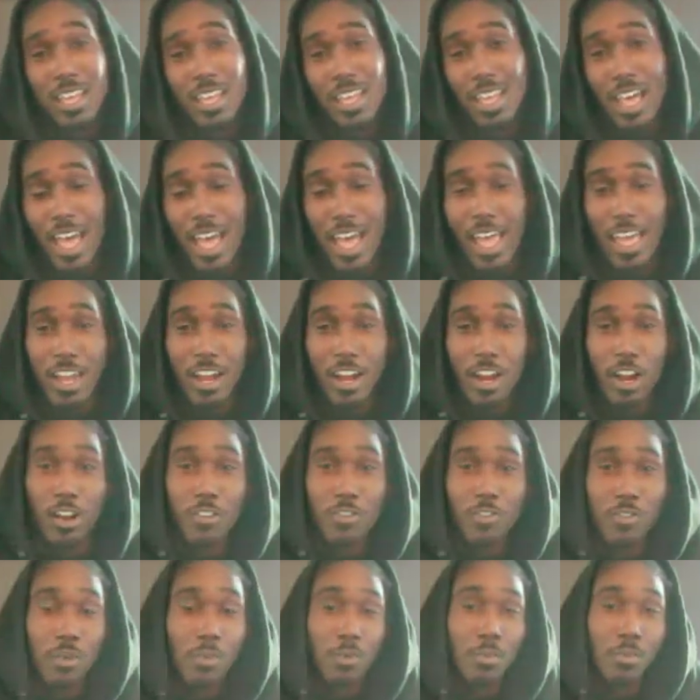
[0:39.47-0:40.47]
I ain't heard
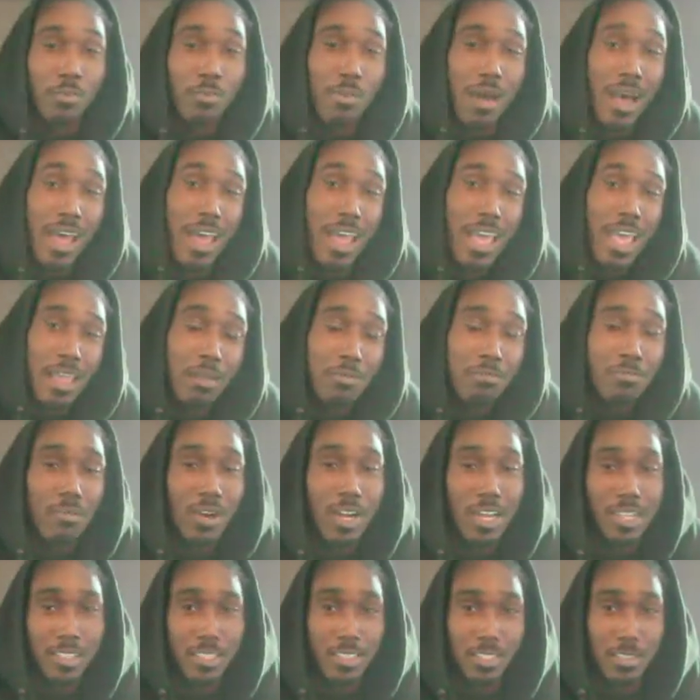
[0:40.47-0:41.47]
from him about 8
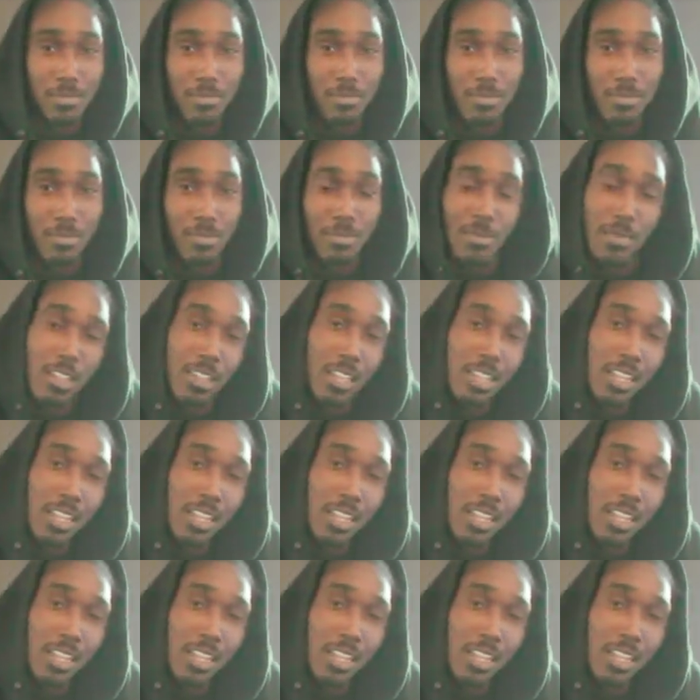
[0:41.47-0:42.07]
months.